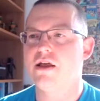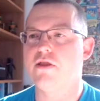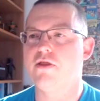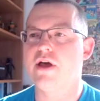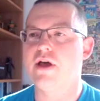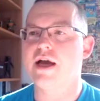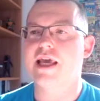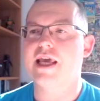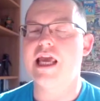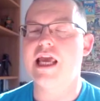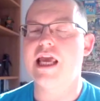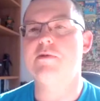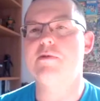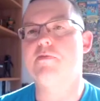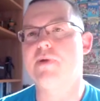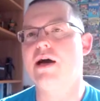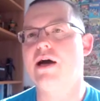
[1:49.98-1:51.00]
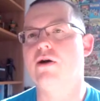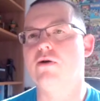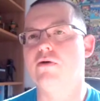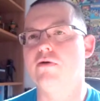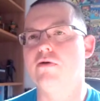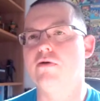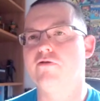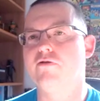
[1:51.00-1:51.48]
That came
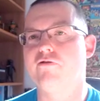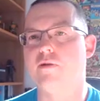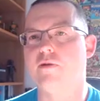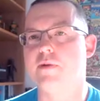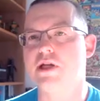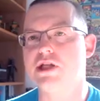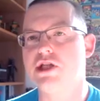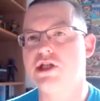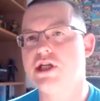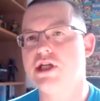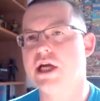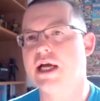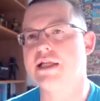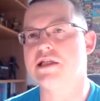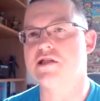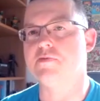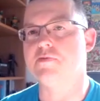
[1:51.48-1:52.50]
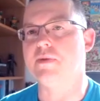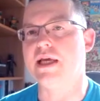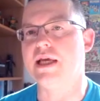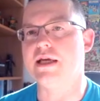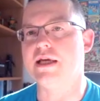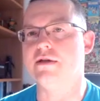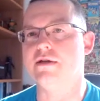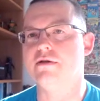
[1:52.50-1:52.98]
about from a chance
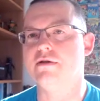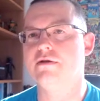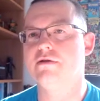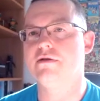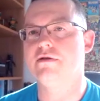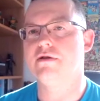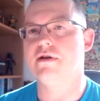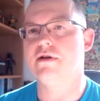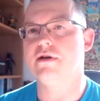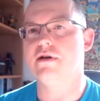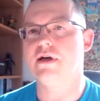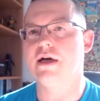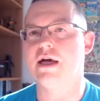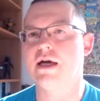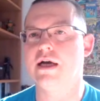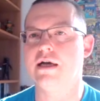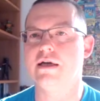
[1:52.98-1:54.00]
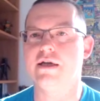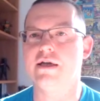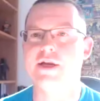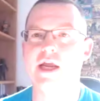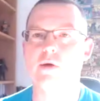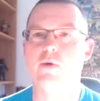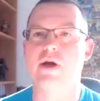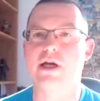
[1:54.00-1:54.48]
meeting at a
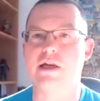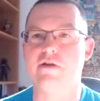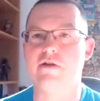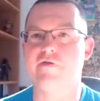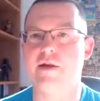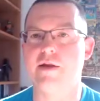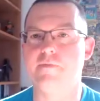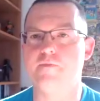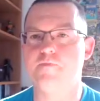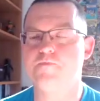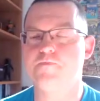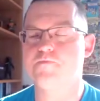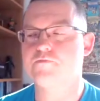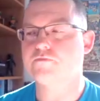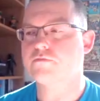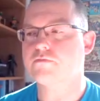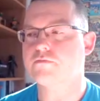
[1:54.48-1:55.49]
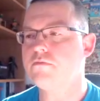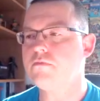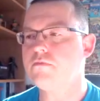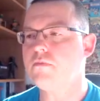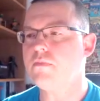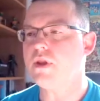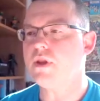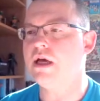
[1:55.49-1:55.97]
networking event,
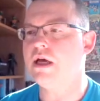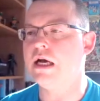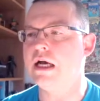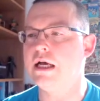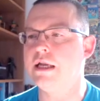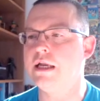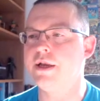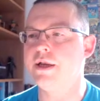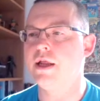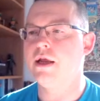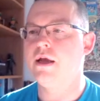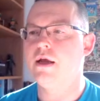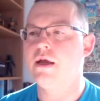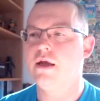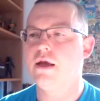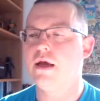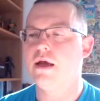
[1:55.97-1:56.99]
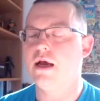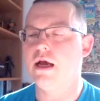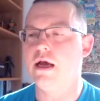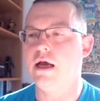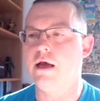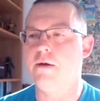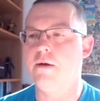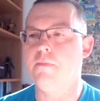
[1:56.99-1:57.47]
and
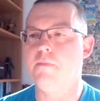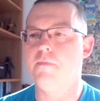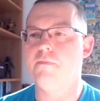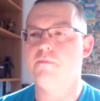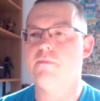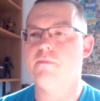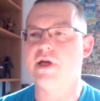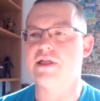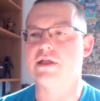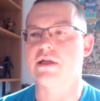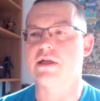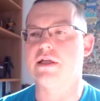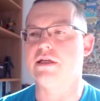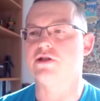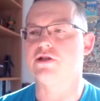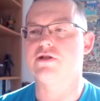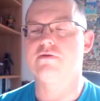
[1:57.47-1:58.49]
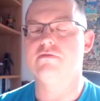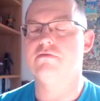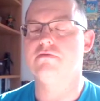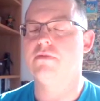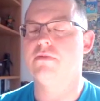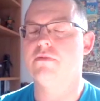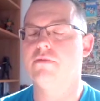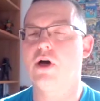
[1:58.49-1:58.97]
basically just
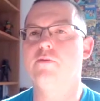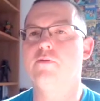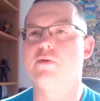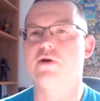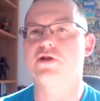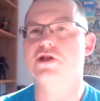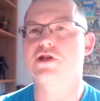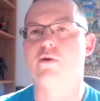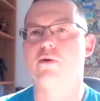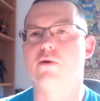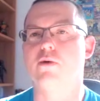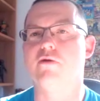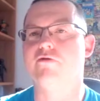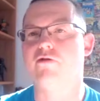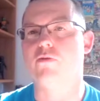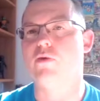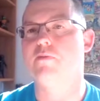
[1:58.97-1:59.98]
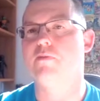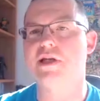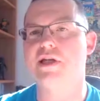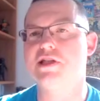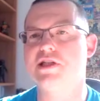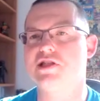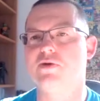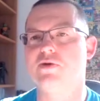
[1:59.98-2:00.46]
on the bus going from one
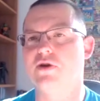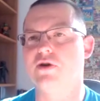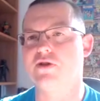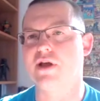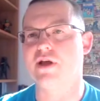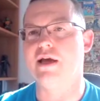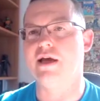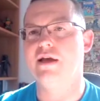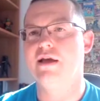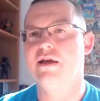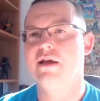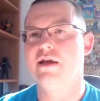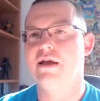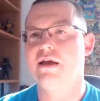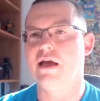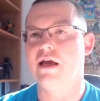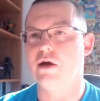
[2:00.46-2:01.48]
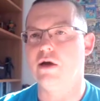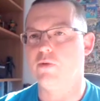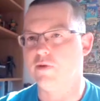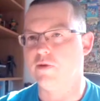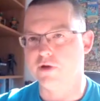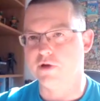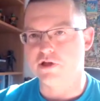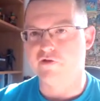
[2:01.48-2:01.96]
place to another with a
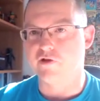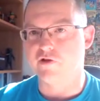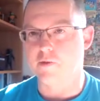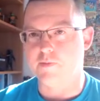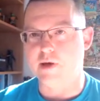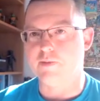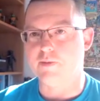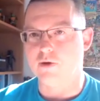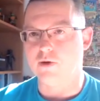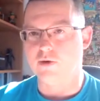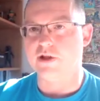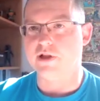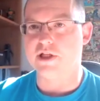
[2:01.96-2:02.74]
bunch of other people who were at